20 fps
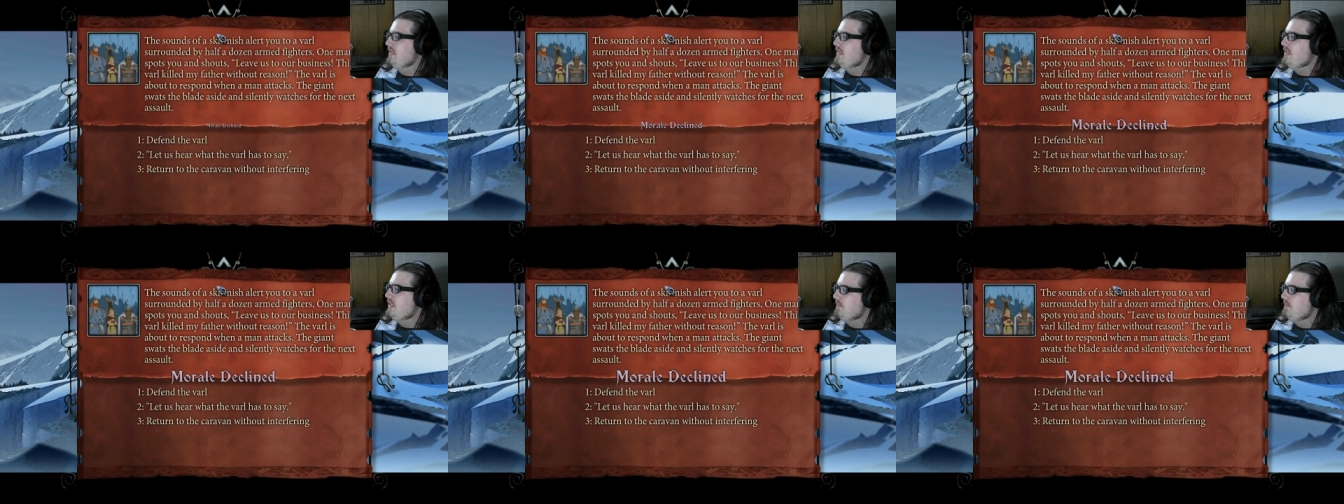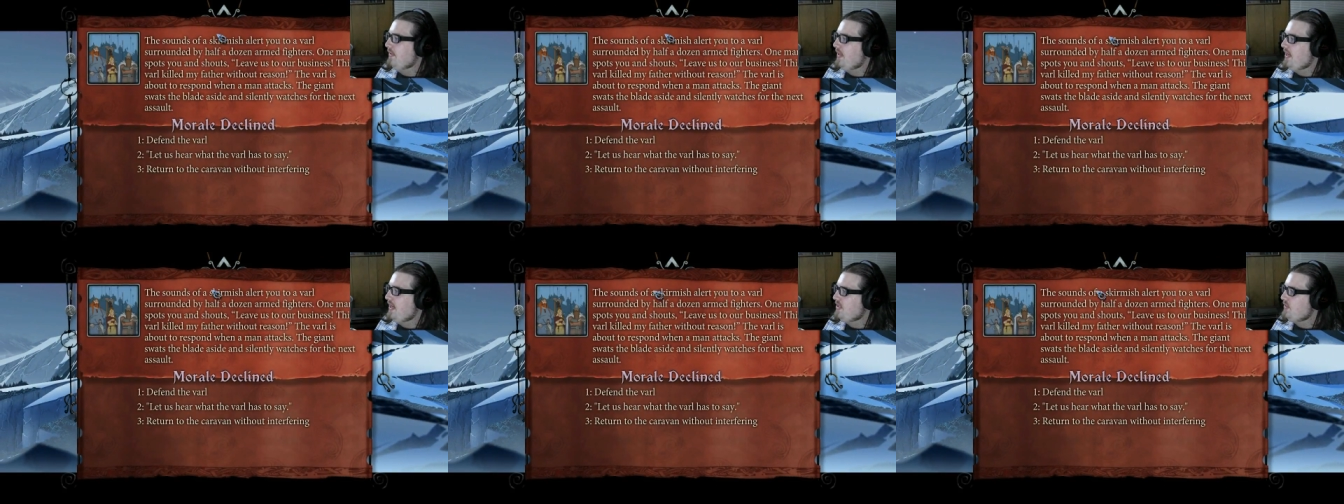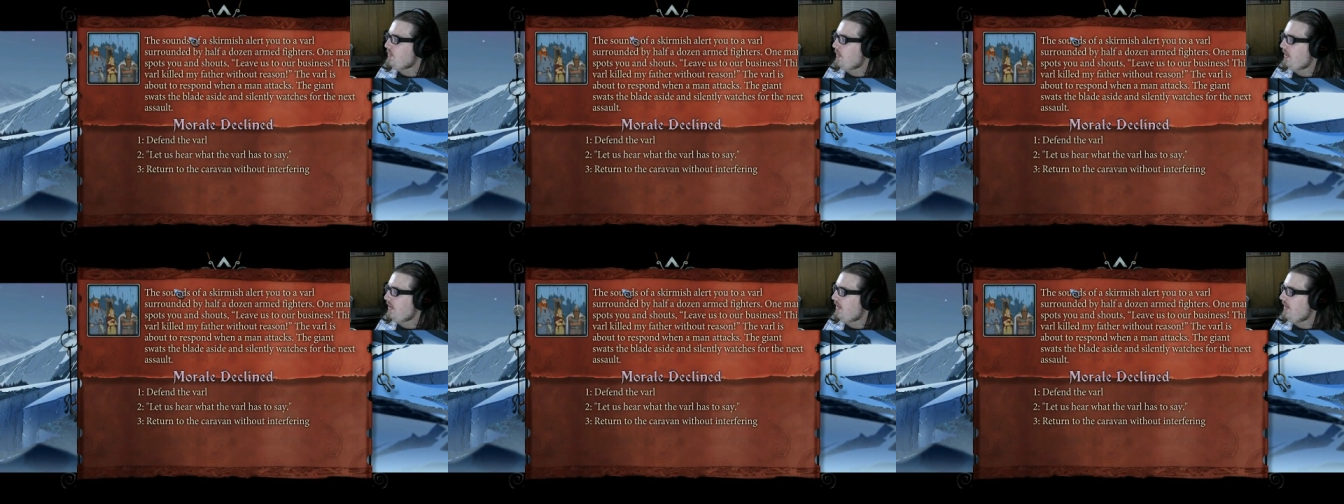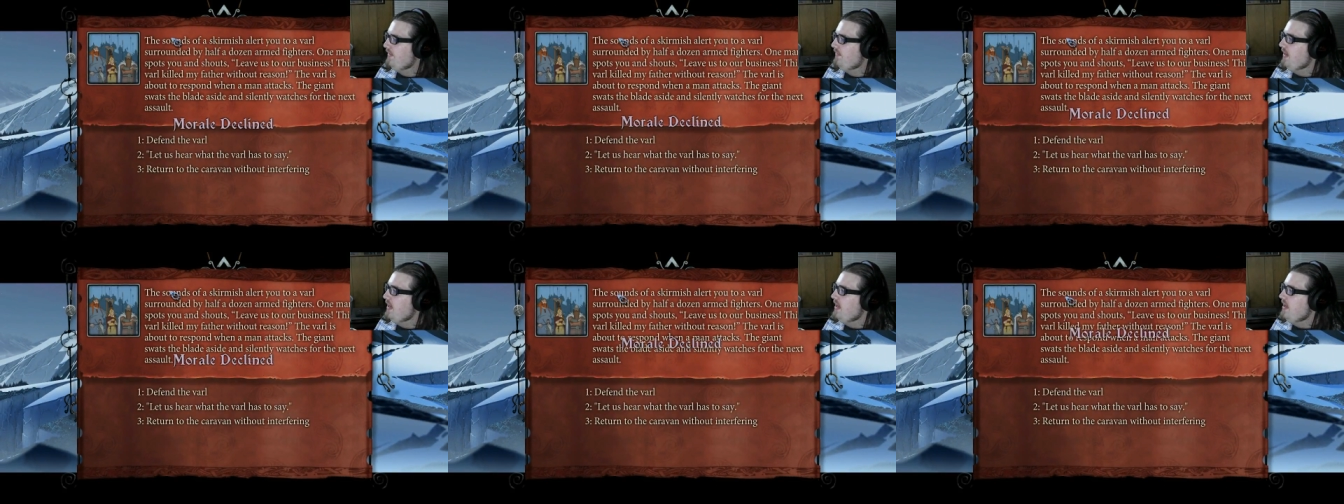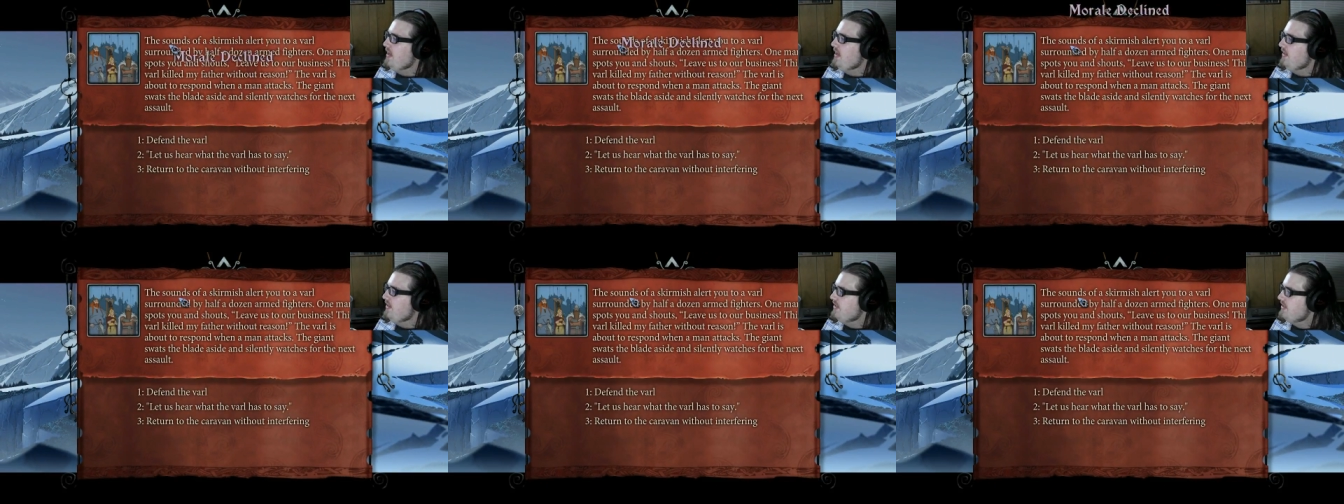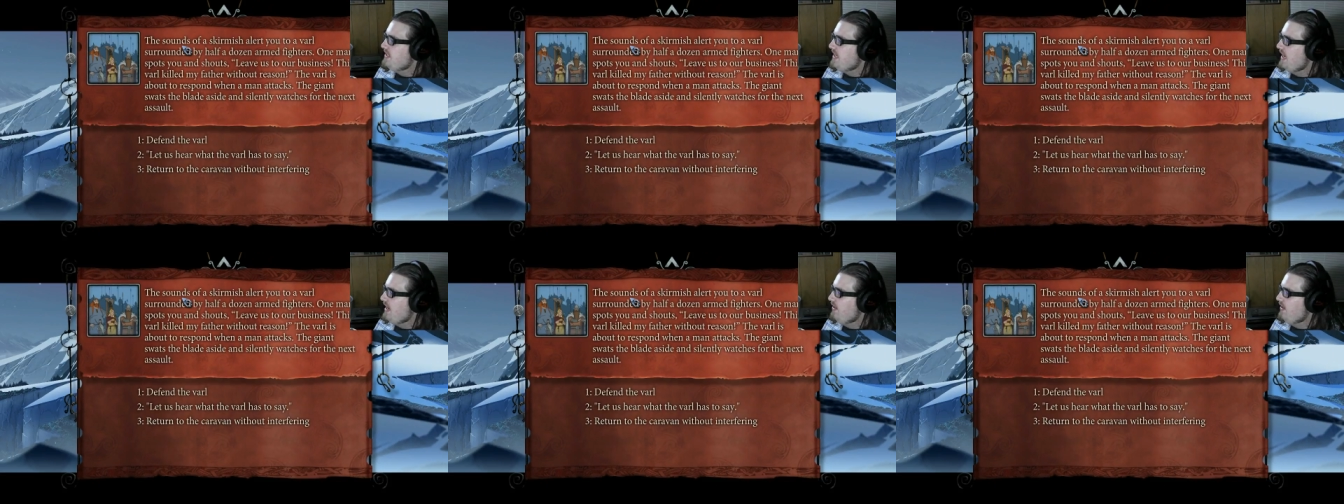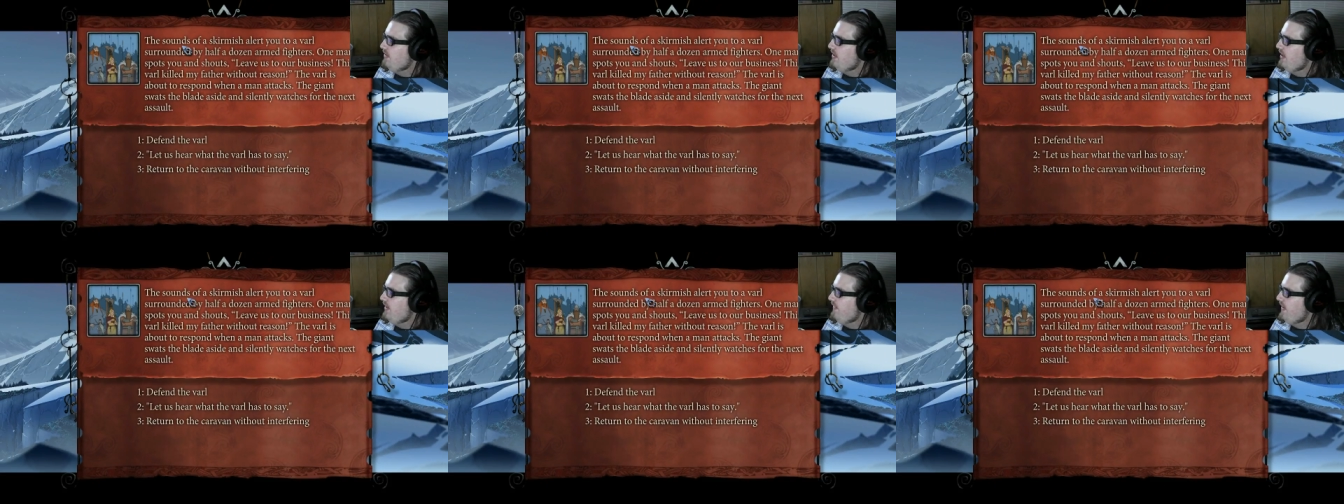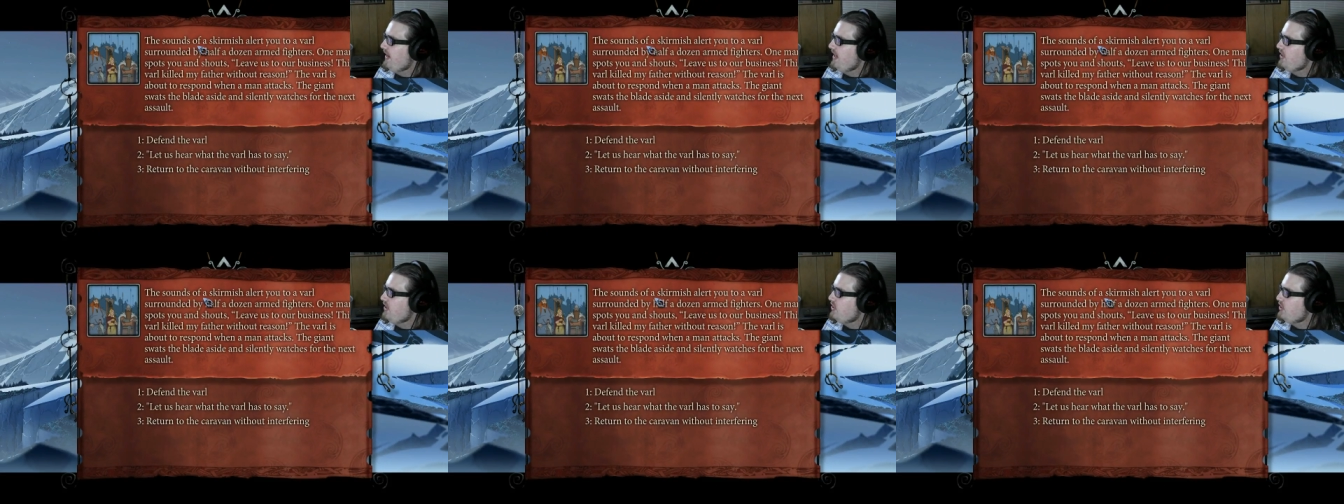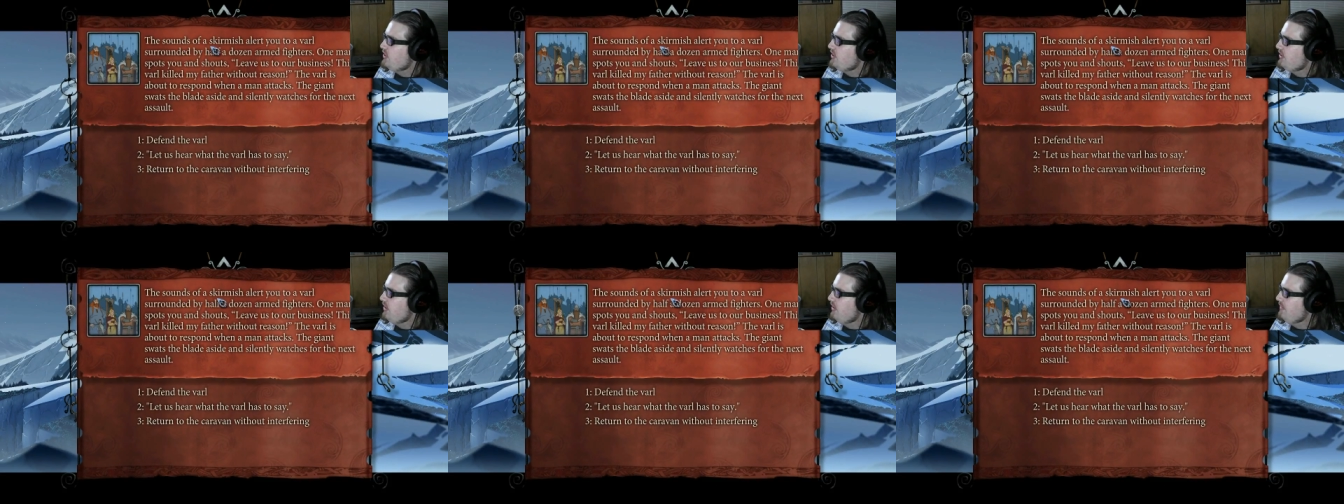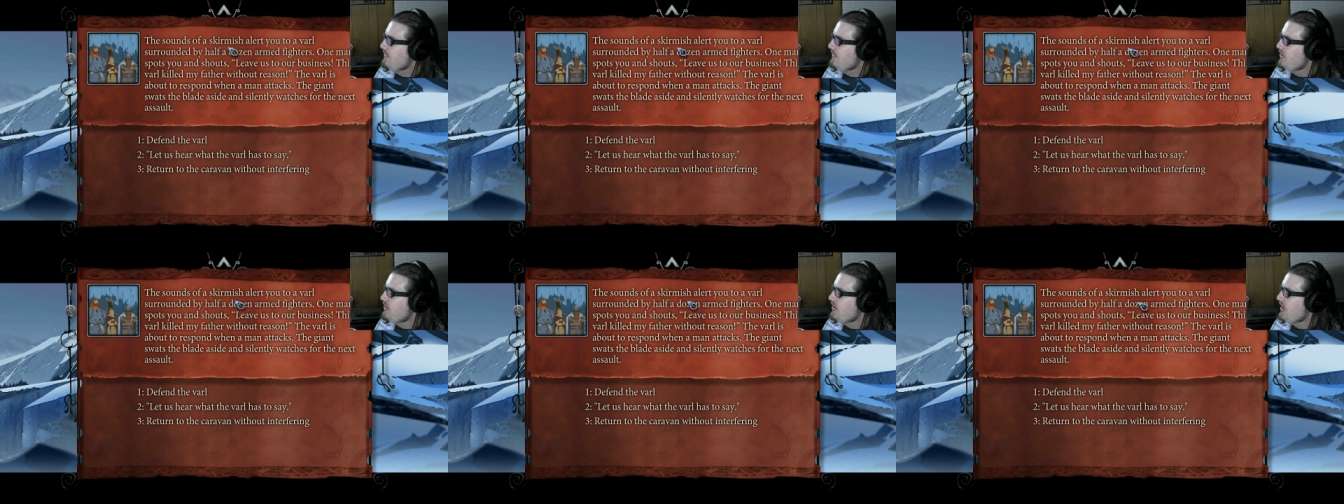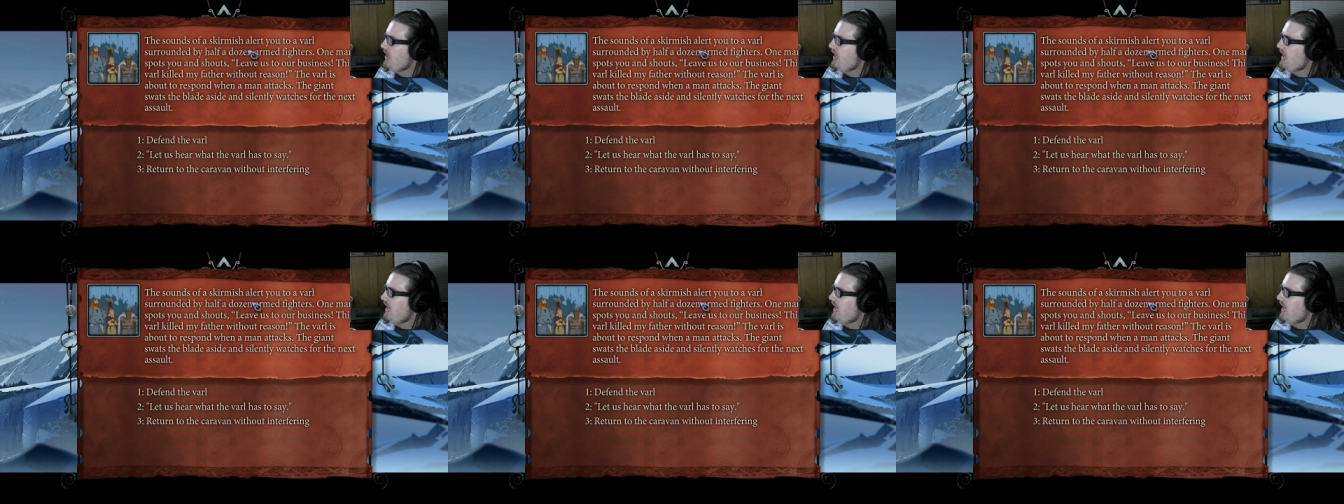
supplies when I left. The sound of a skirmish